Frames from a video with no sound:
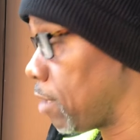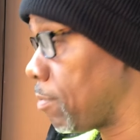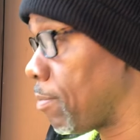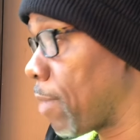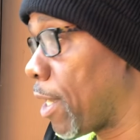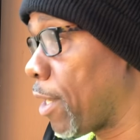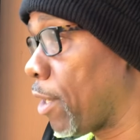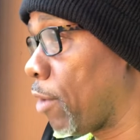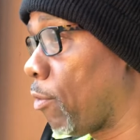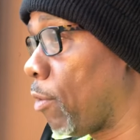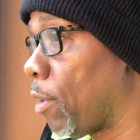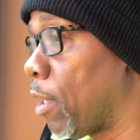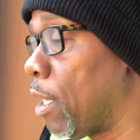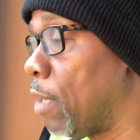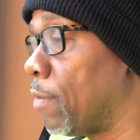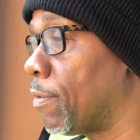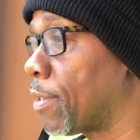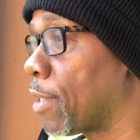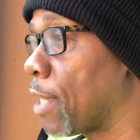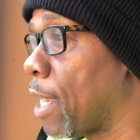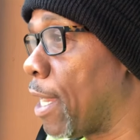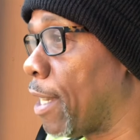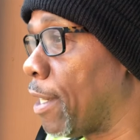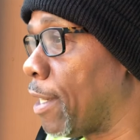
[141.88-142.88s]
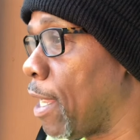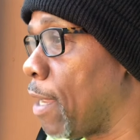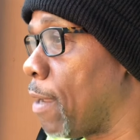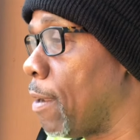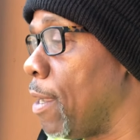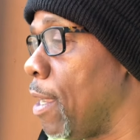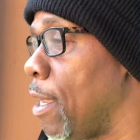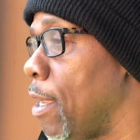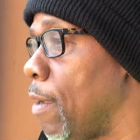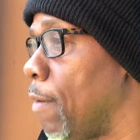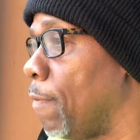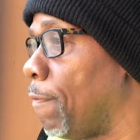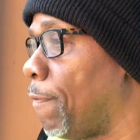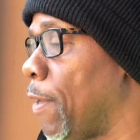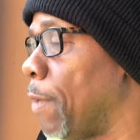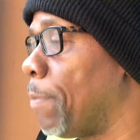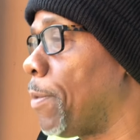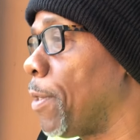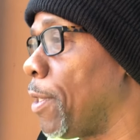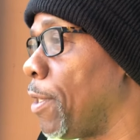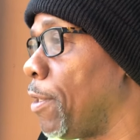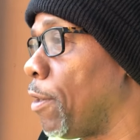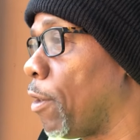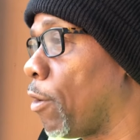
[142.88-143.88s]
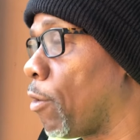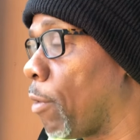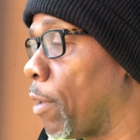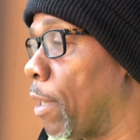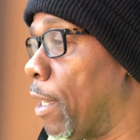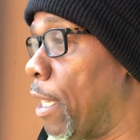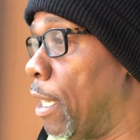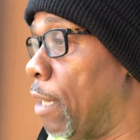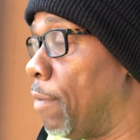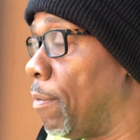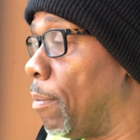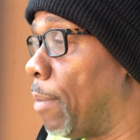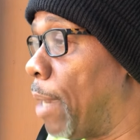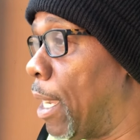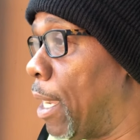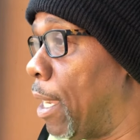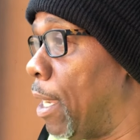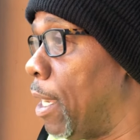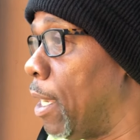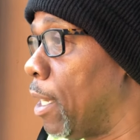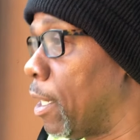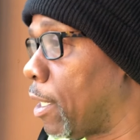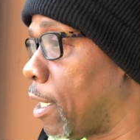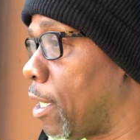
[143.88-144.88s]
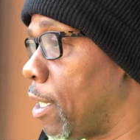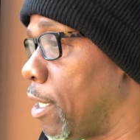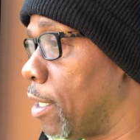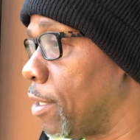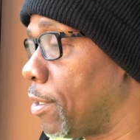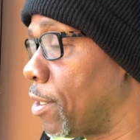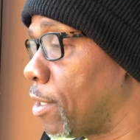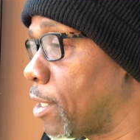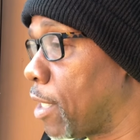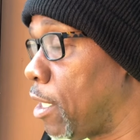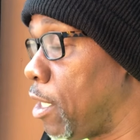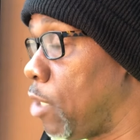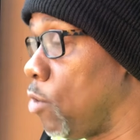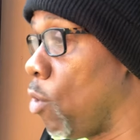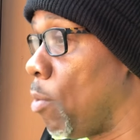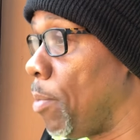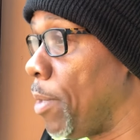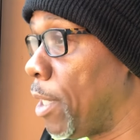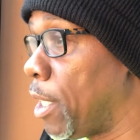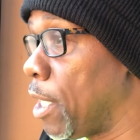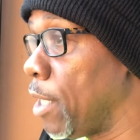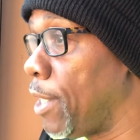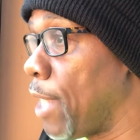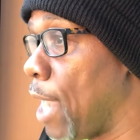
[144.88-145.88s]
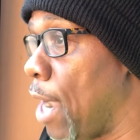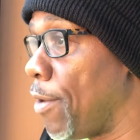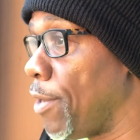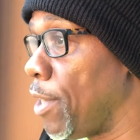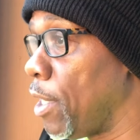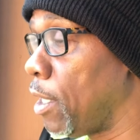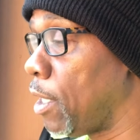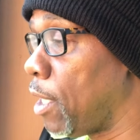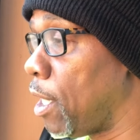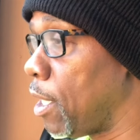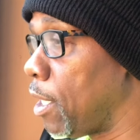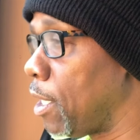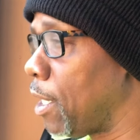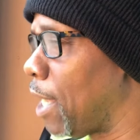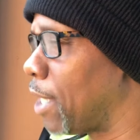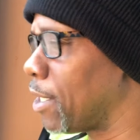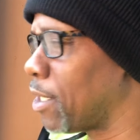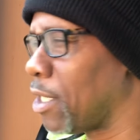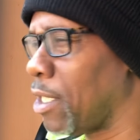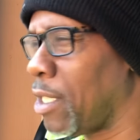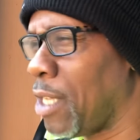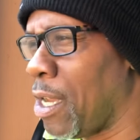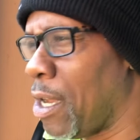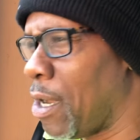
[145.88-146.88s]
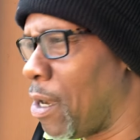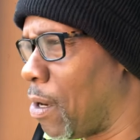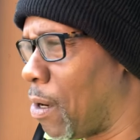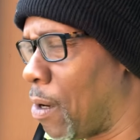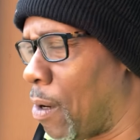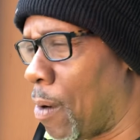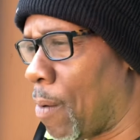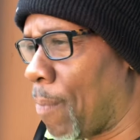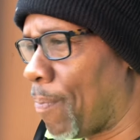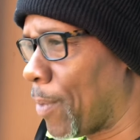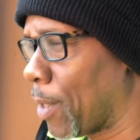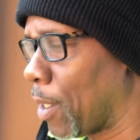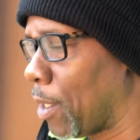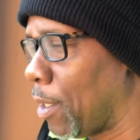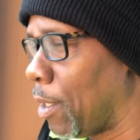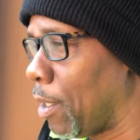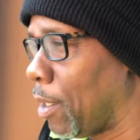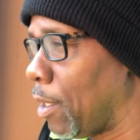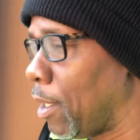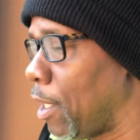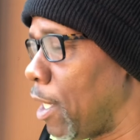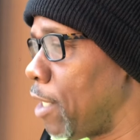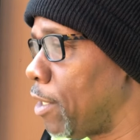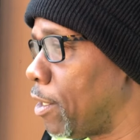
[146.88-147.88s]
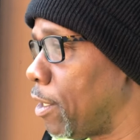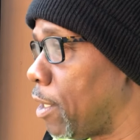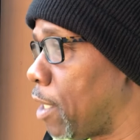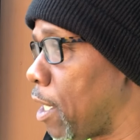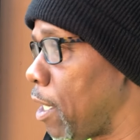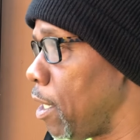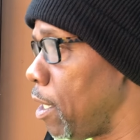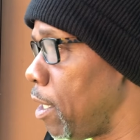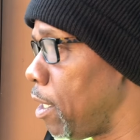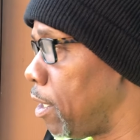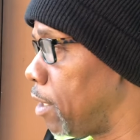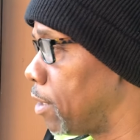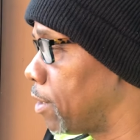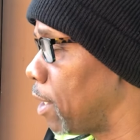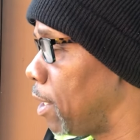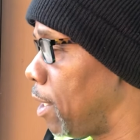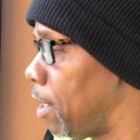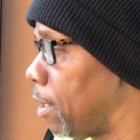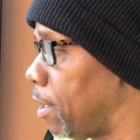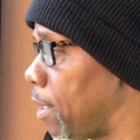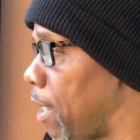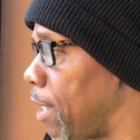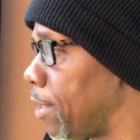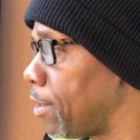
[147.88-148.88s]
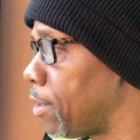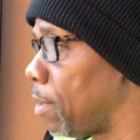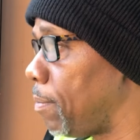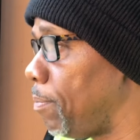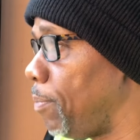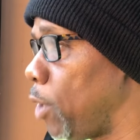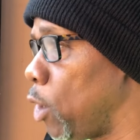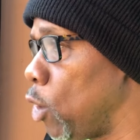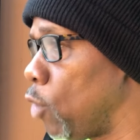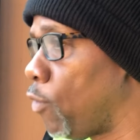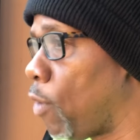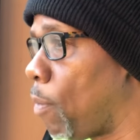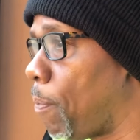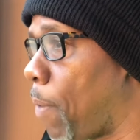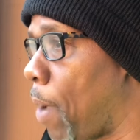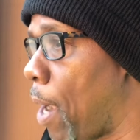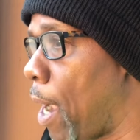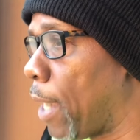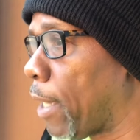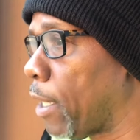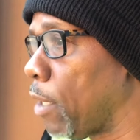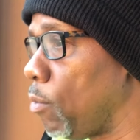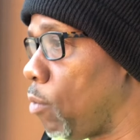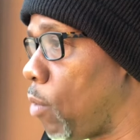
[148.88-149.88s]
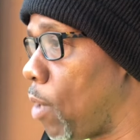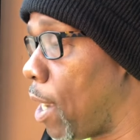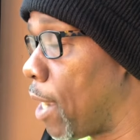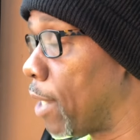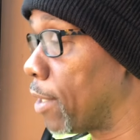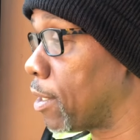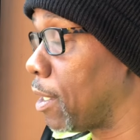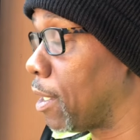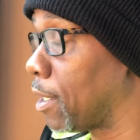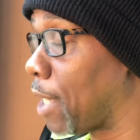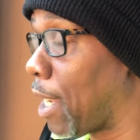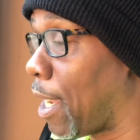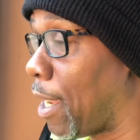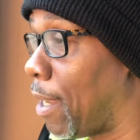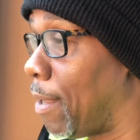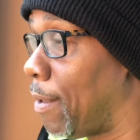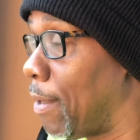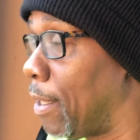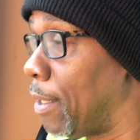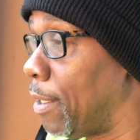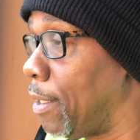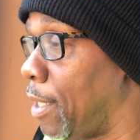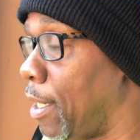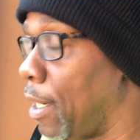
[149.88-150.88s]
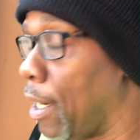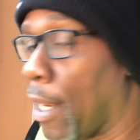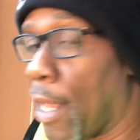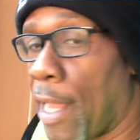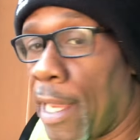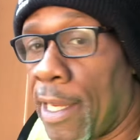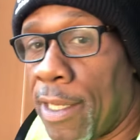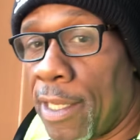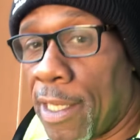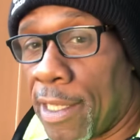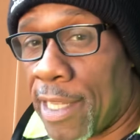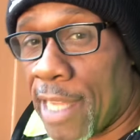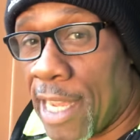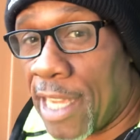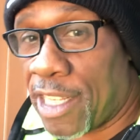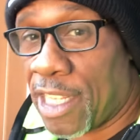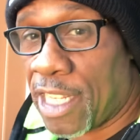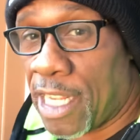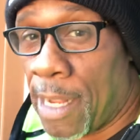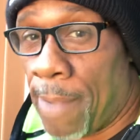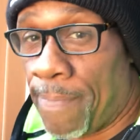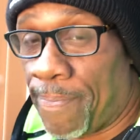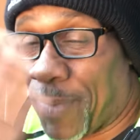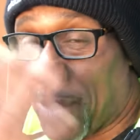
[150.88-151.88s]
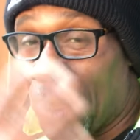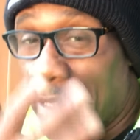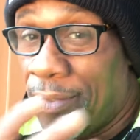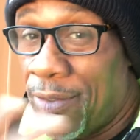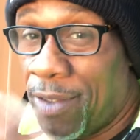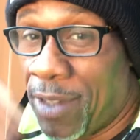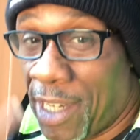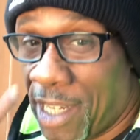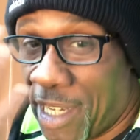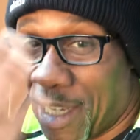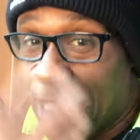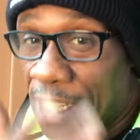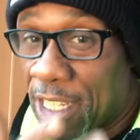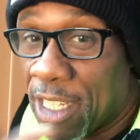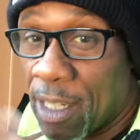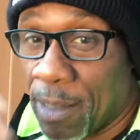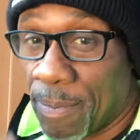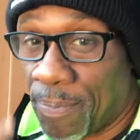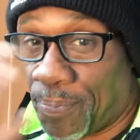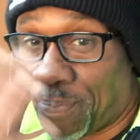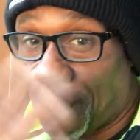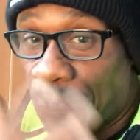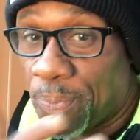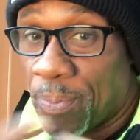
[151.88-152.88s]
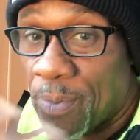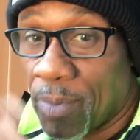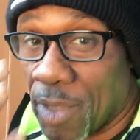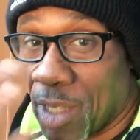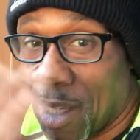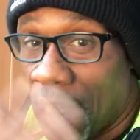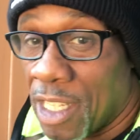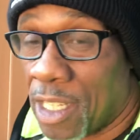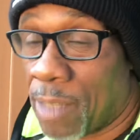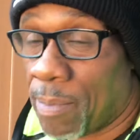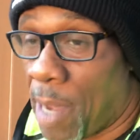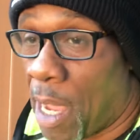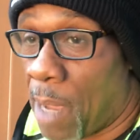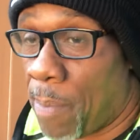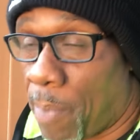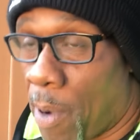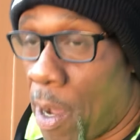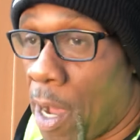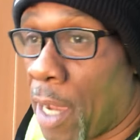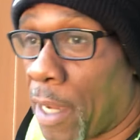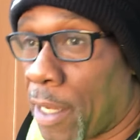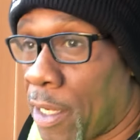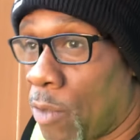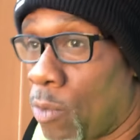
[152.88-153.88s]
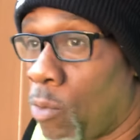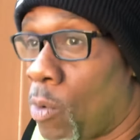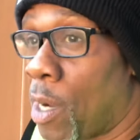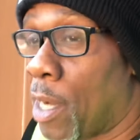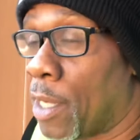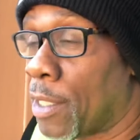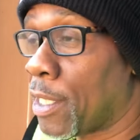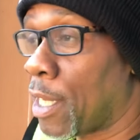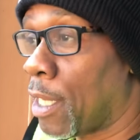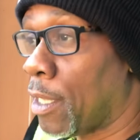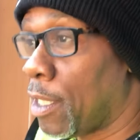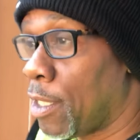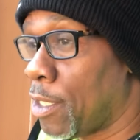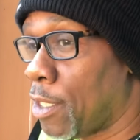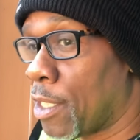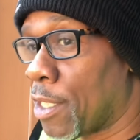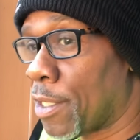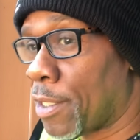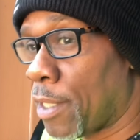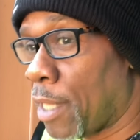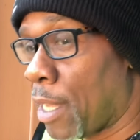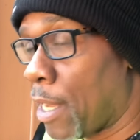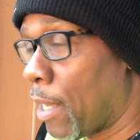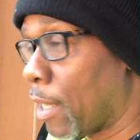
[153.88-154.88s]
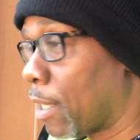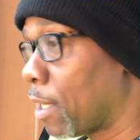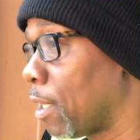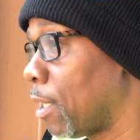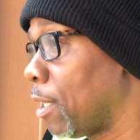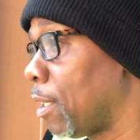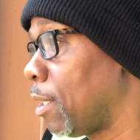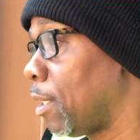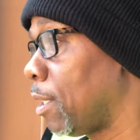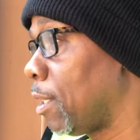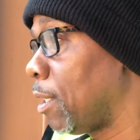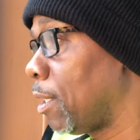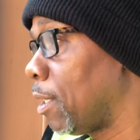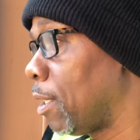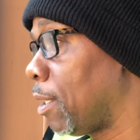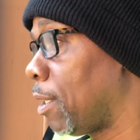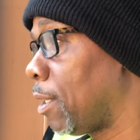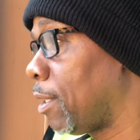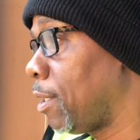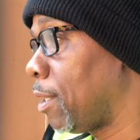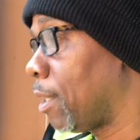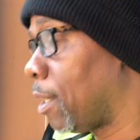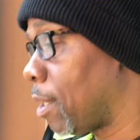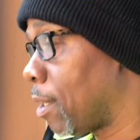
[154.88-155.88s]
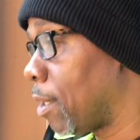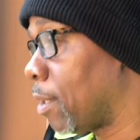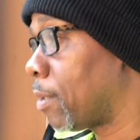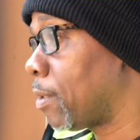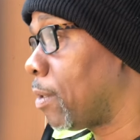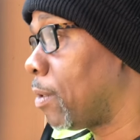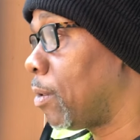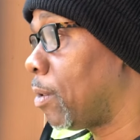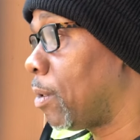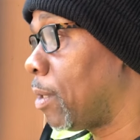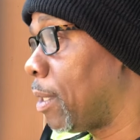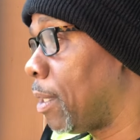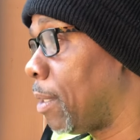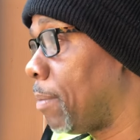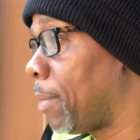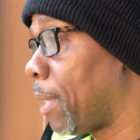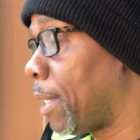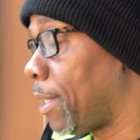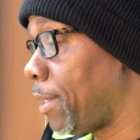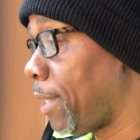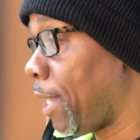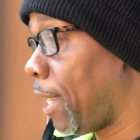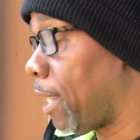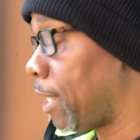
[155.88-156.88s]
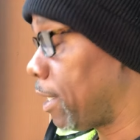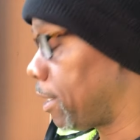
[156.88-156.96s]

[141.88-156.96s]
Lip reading: by the graveside and I flipped it in the grave and my cousin said, "You want me to get down there and get it?" I said, "No." He said, "Cuz, that's a beautiful pocket watch." And I did it like this. I said, "This is my pocket watch. I look just like your uncle, my dad,